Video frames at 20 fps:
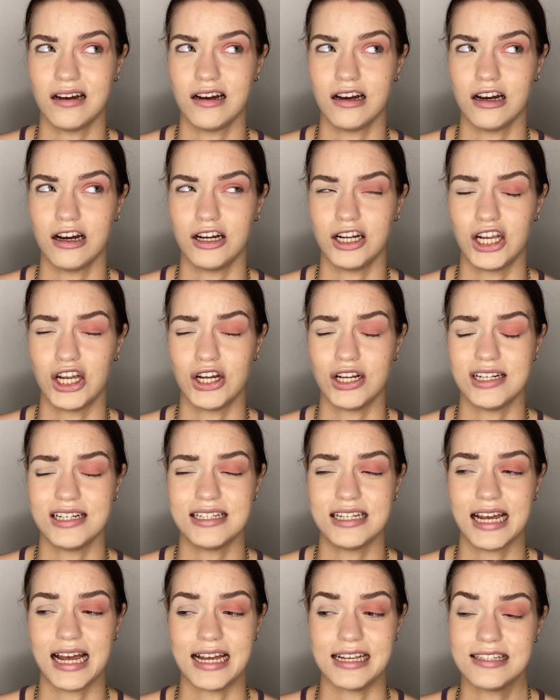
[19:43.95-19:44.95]
a good
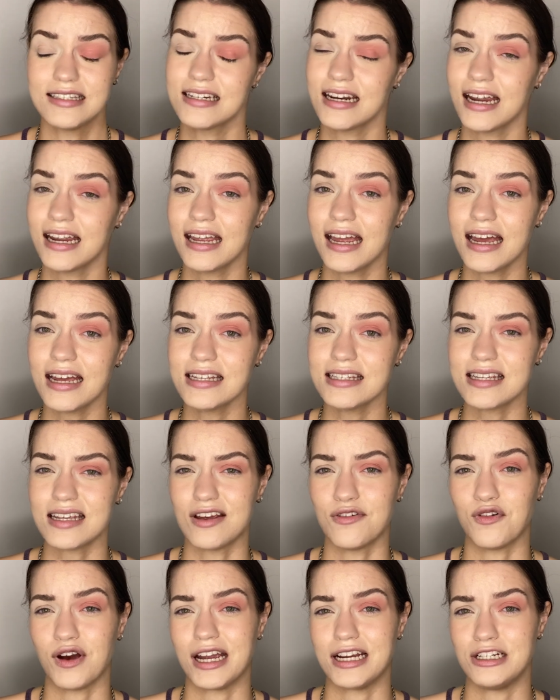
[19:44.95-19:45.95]
test, I guess,
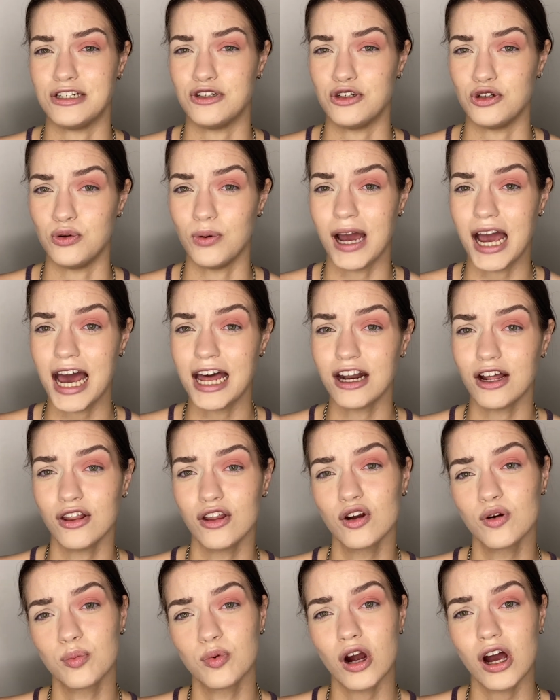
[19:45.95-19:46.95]
if I do add
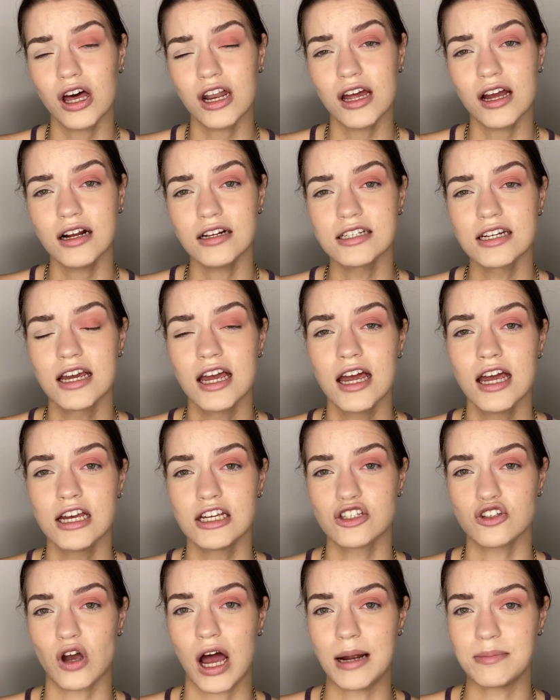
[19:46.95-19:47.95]
other product.
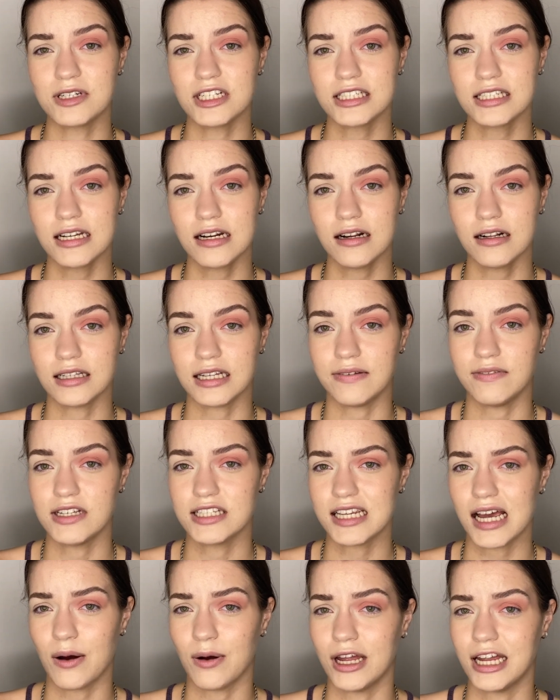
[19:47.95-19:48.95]
So I'm just gonna leave this
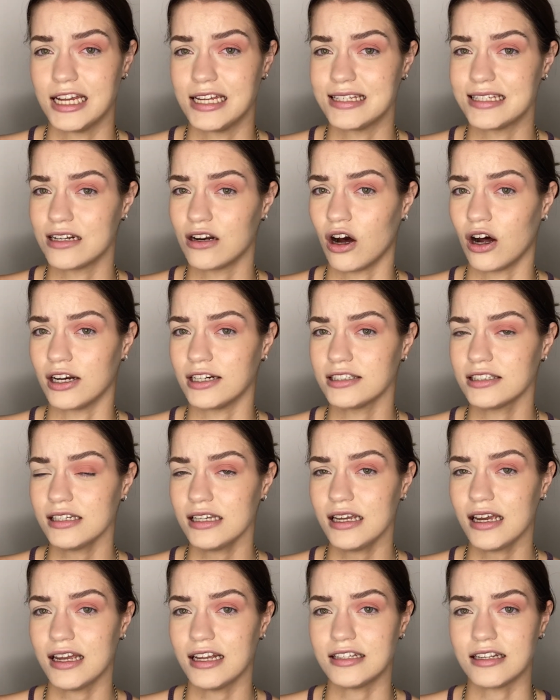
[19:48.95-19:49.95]
how it is, and
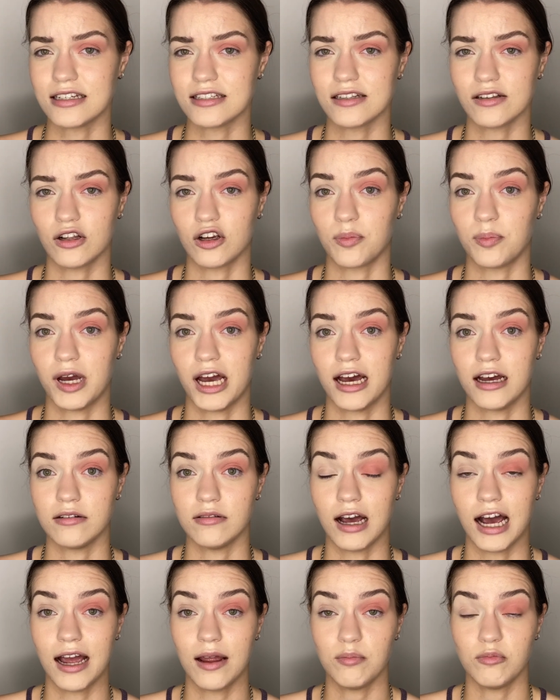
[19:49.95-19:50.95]
honestly it doesn't look bad.
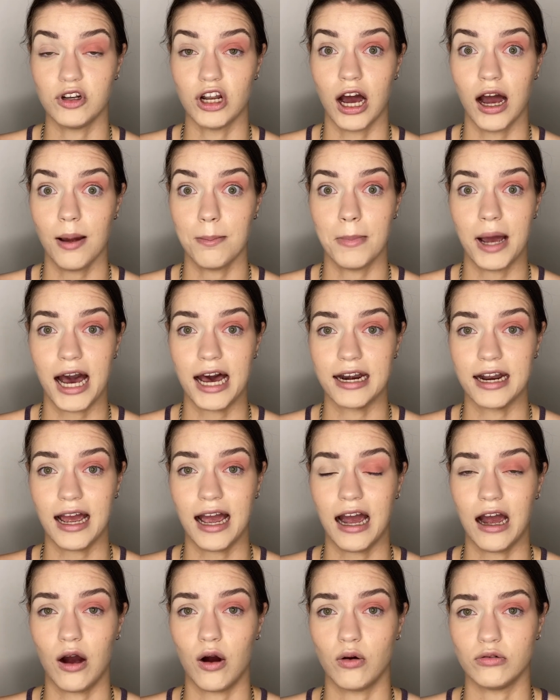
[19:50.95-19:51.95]
I'm not mad at
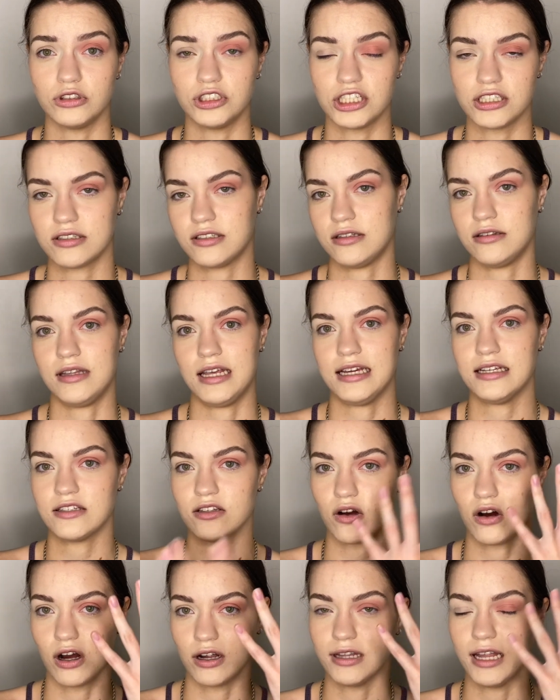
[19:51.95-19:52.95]
how just this
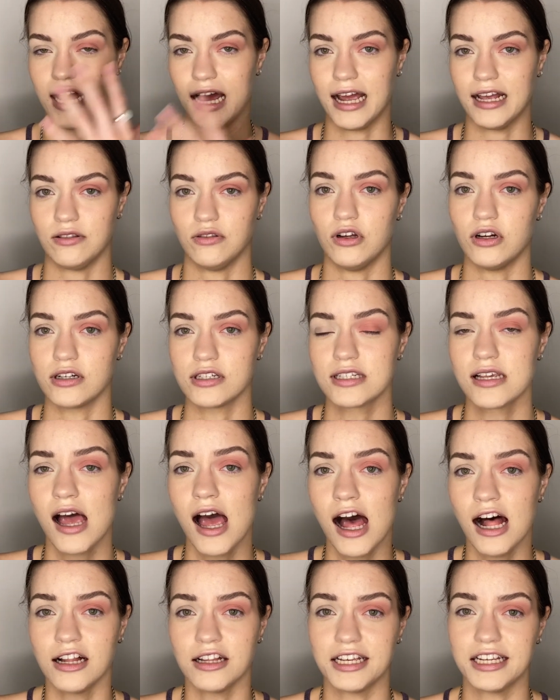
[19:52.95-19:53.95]
on the eye looks.
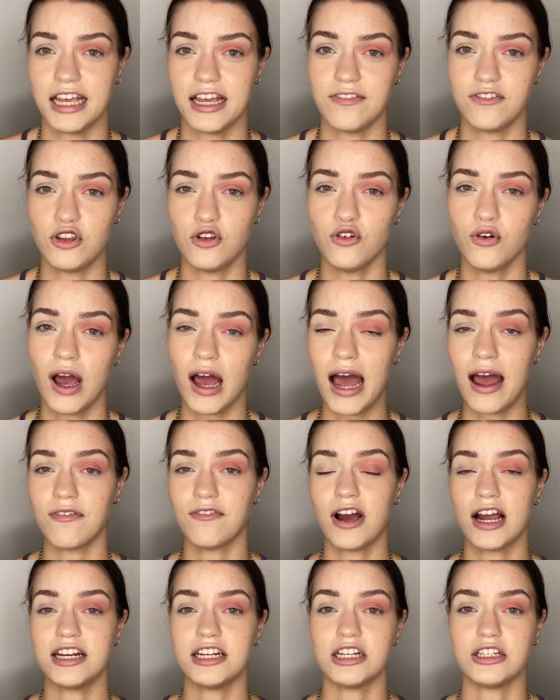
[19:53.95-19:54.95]
Like if you
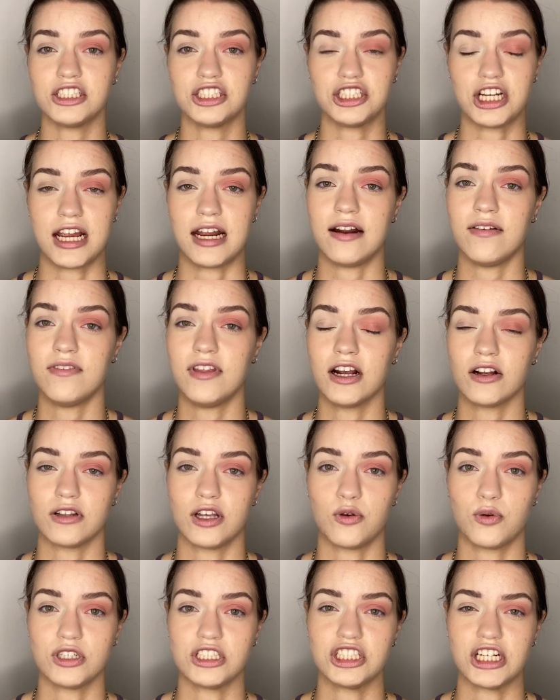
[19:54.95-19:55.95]
find a shade of their
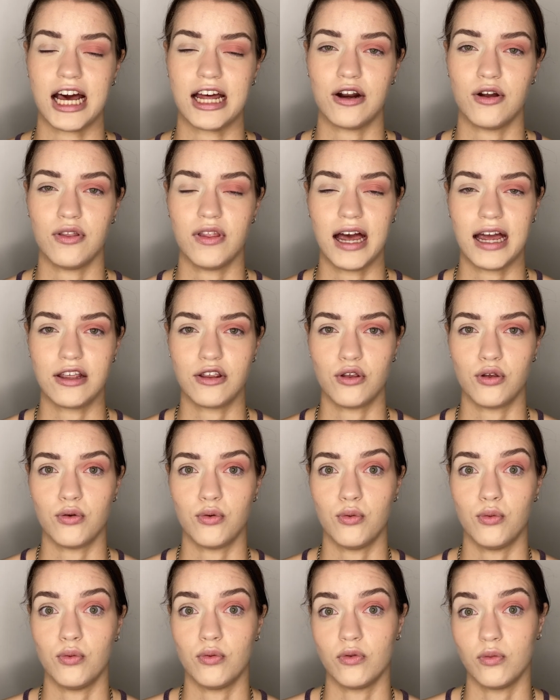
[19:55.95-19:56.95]
liquid shadow that
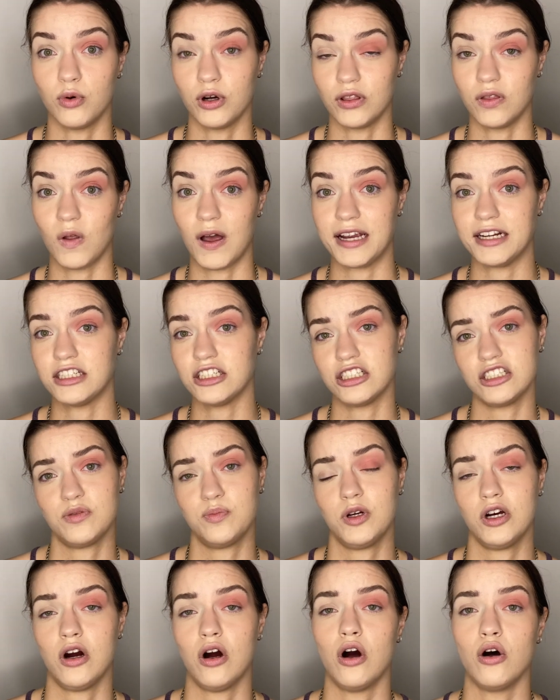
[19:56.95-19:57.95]
you would like to just
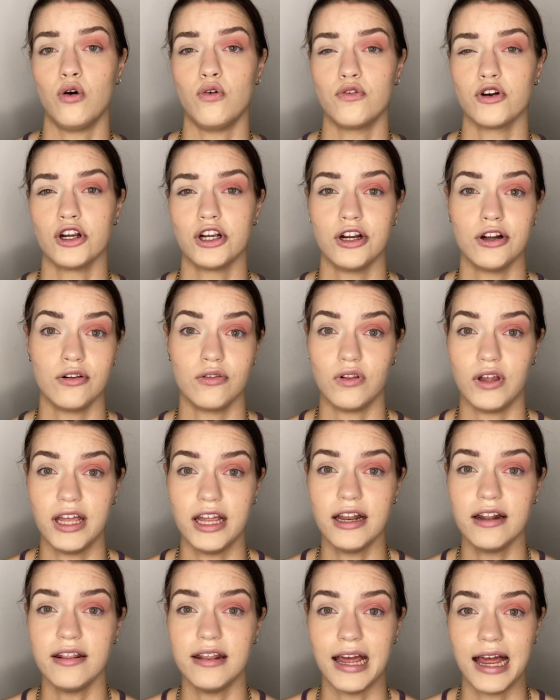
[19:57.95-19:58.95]
put all over your
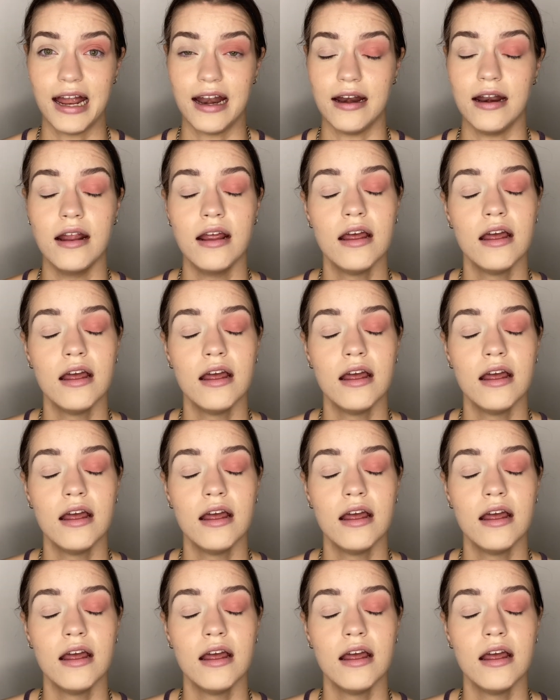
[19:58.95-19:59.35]
lid, then